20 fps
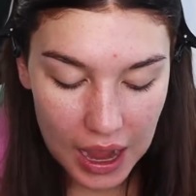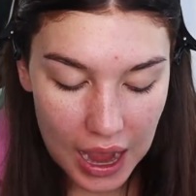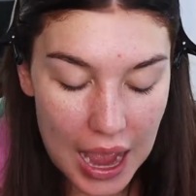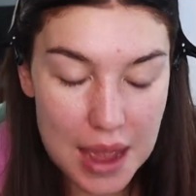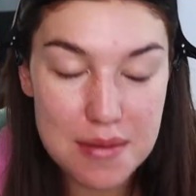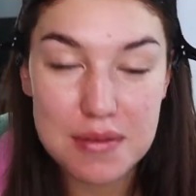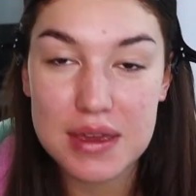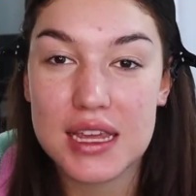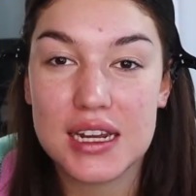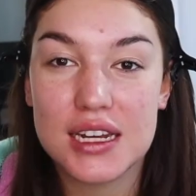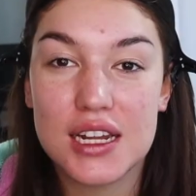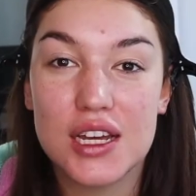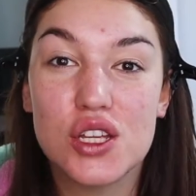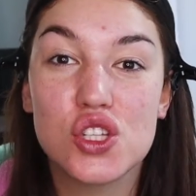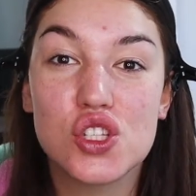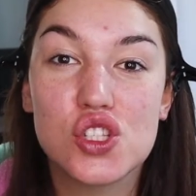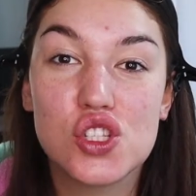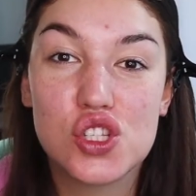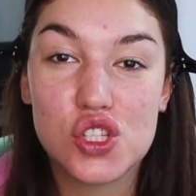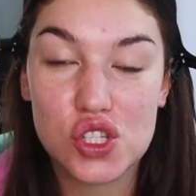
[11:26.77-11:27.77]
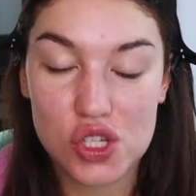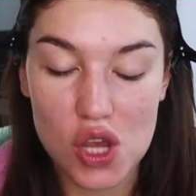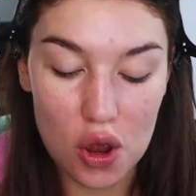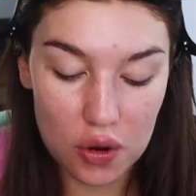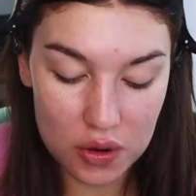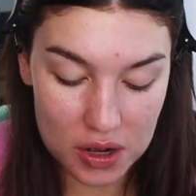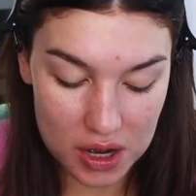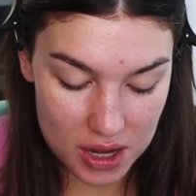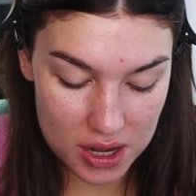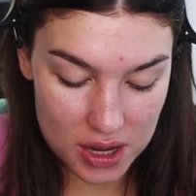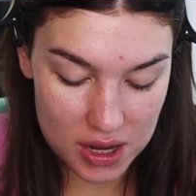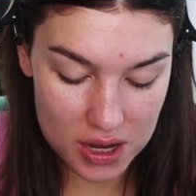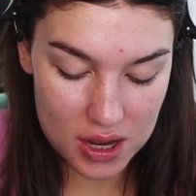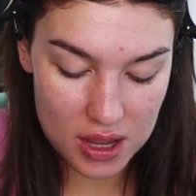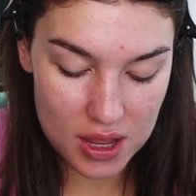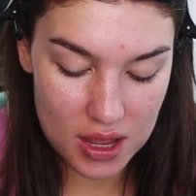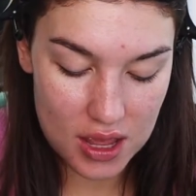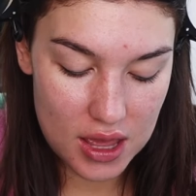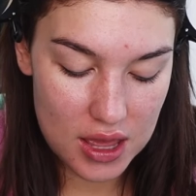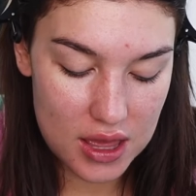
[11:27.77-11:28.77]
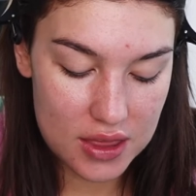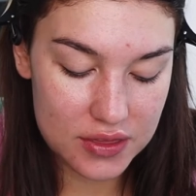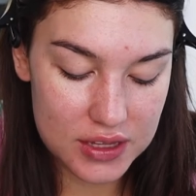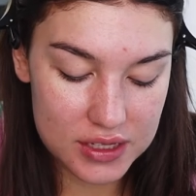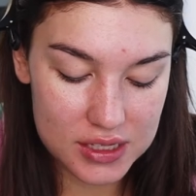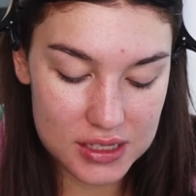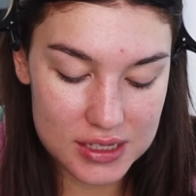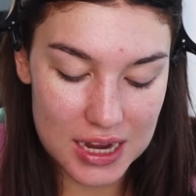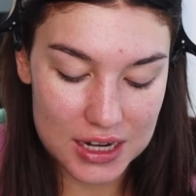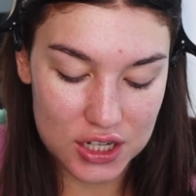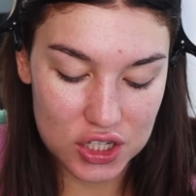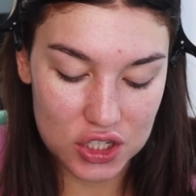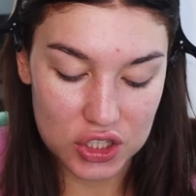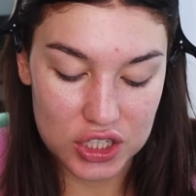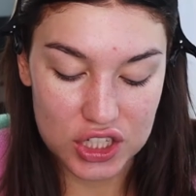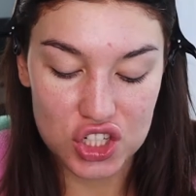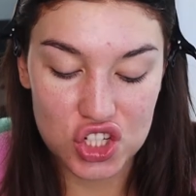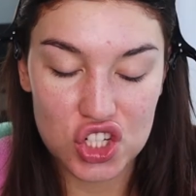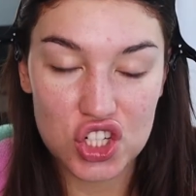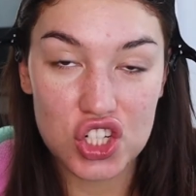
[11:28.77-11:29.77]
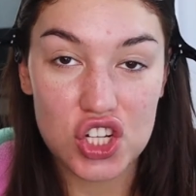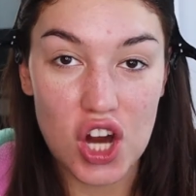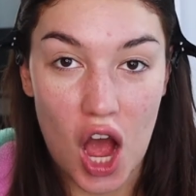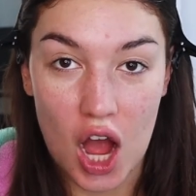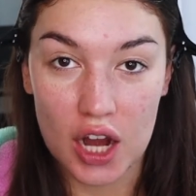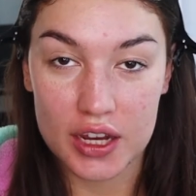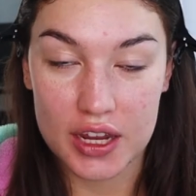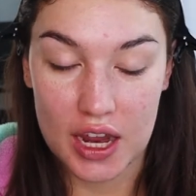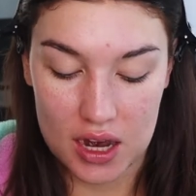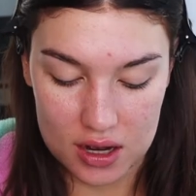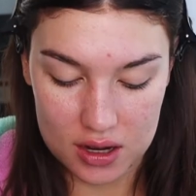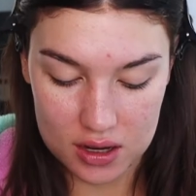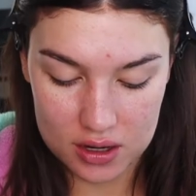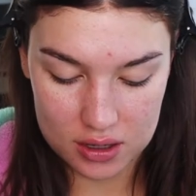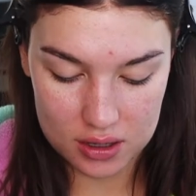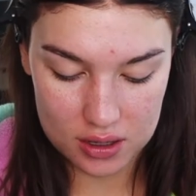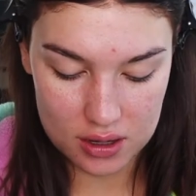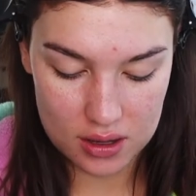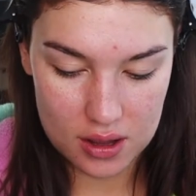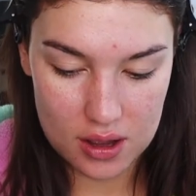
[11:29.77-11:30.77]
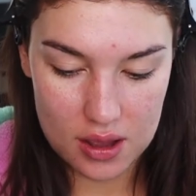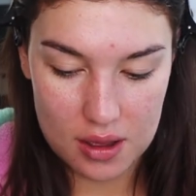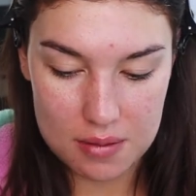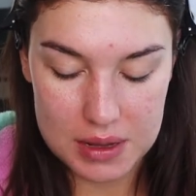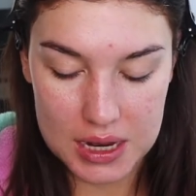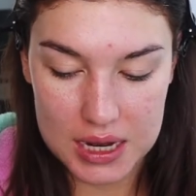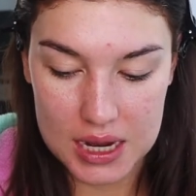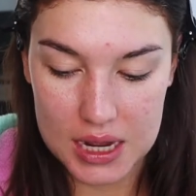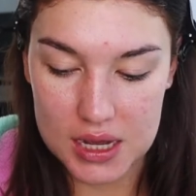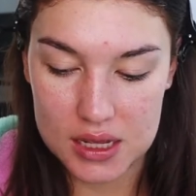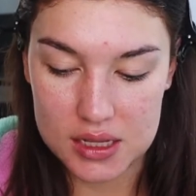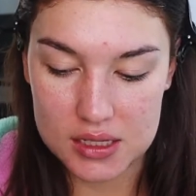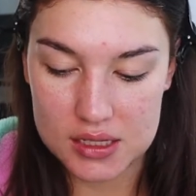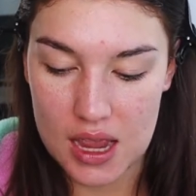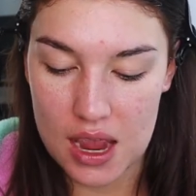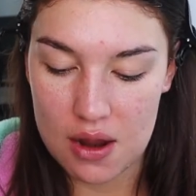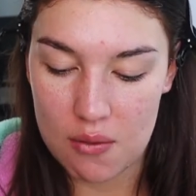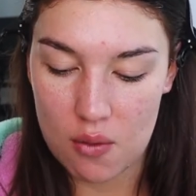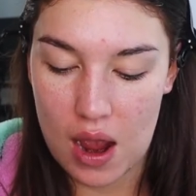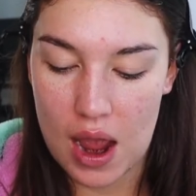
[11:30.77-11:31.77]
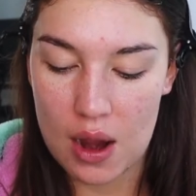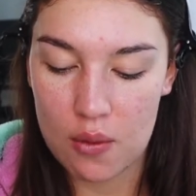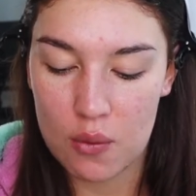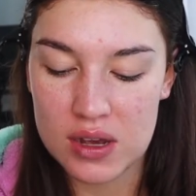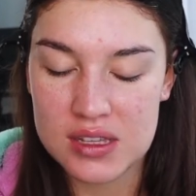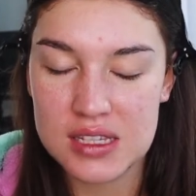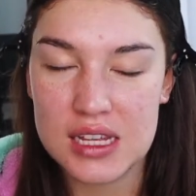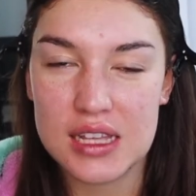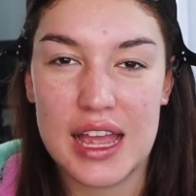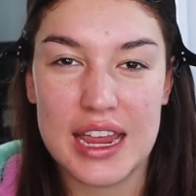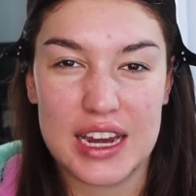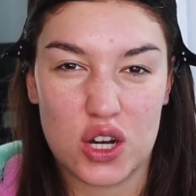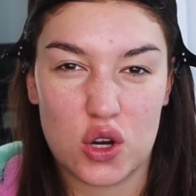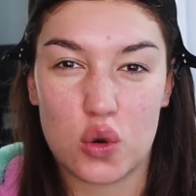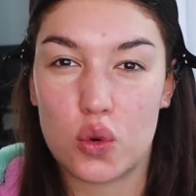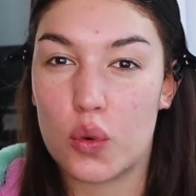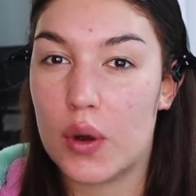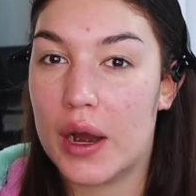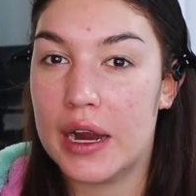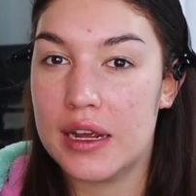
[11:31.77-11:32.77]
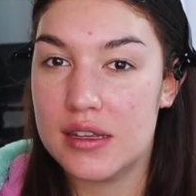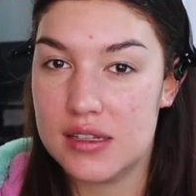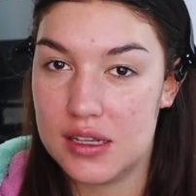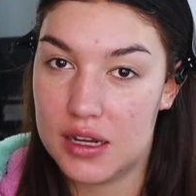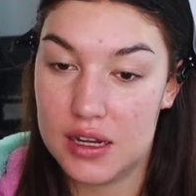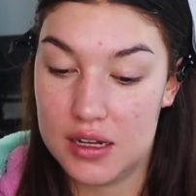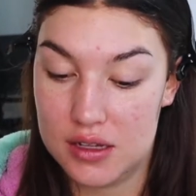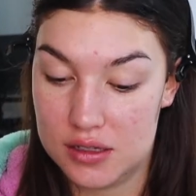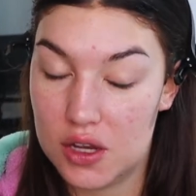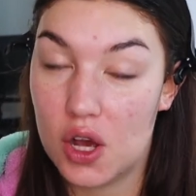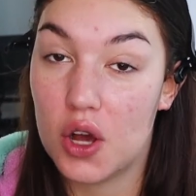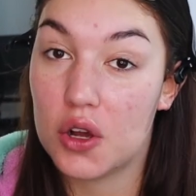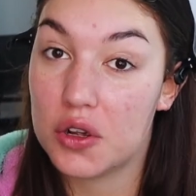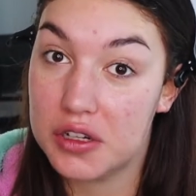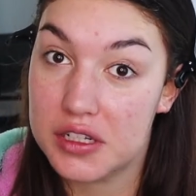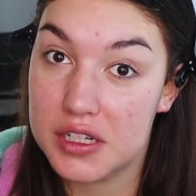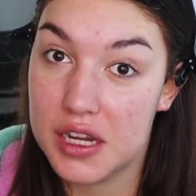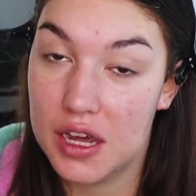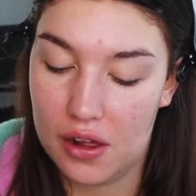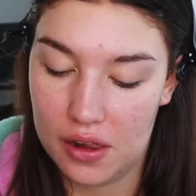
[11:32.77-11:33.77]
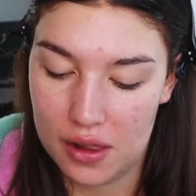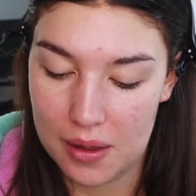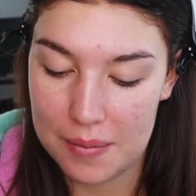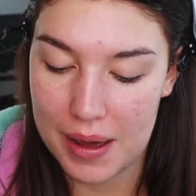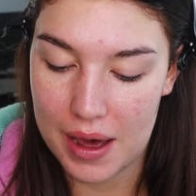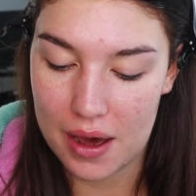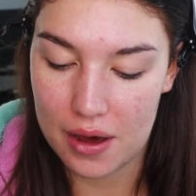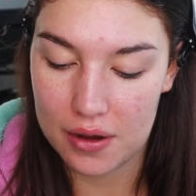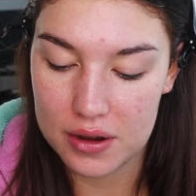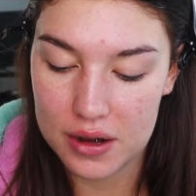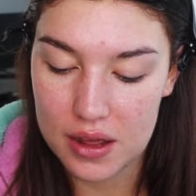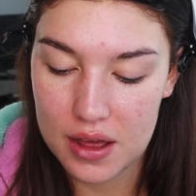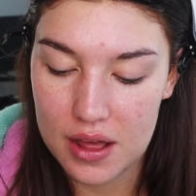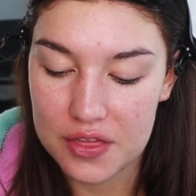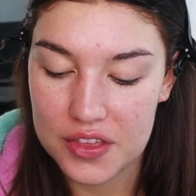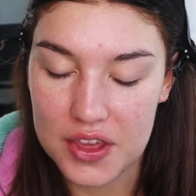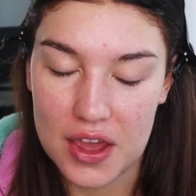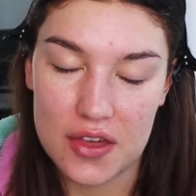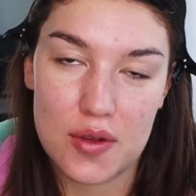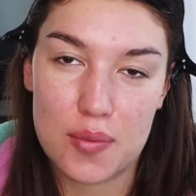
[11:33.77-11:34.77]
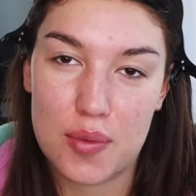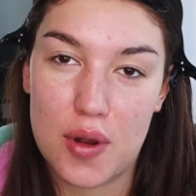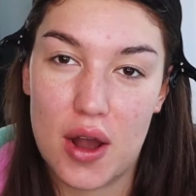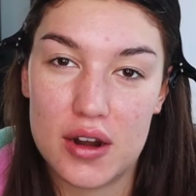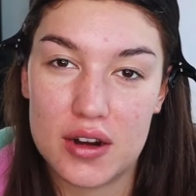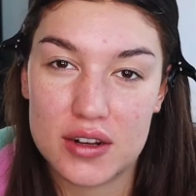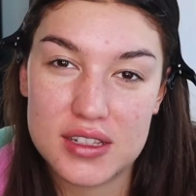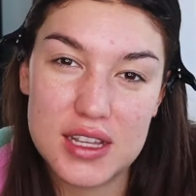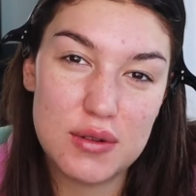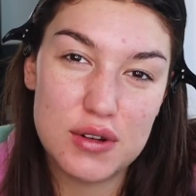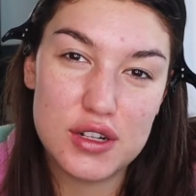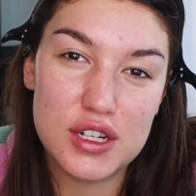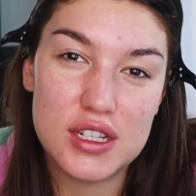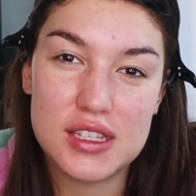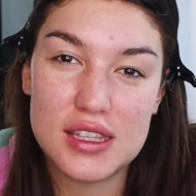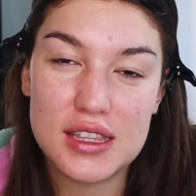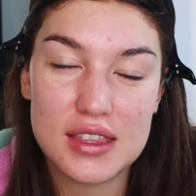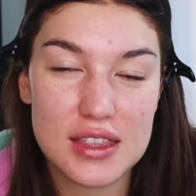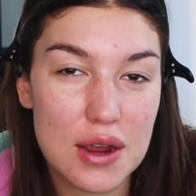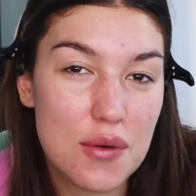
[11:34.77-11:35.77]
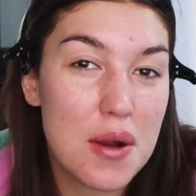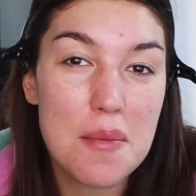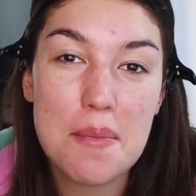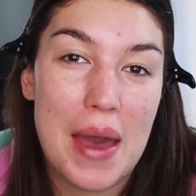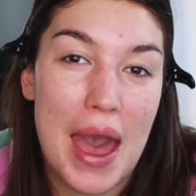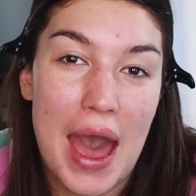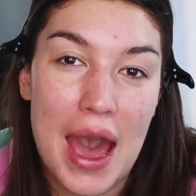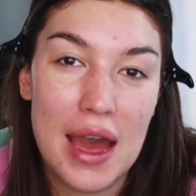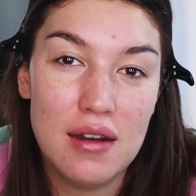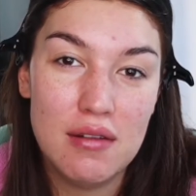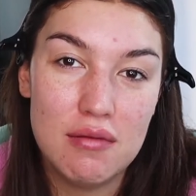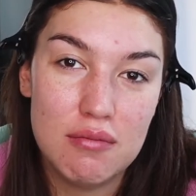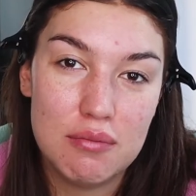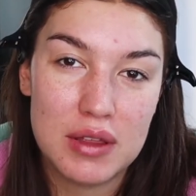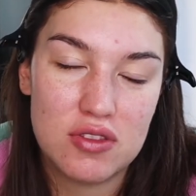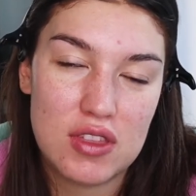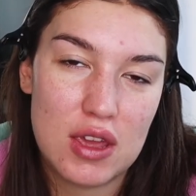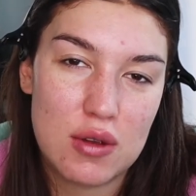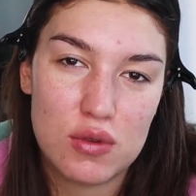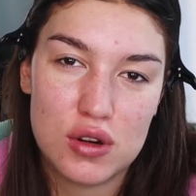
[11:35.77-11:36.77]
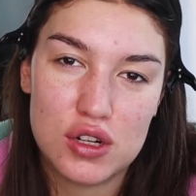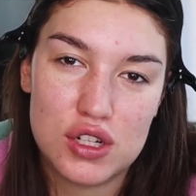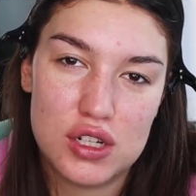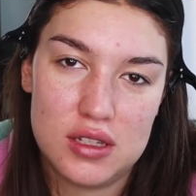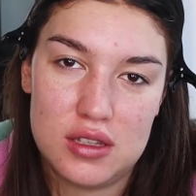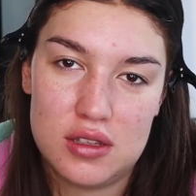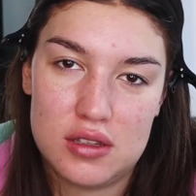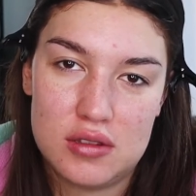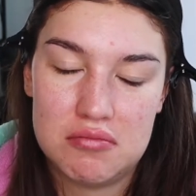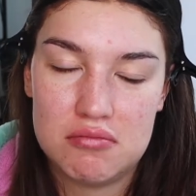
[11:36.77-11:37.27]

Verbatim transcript: I mean, so good. This is actually shocking, because I, I wasn't like crazy, as y'all could tell, about the other products. They were just, they weren't bad, but they were just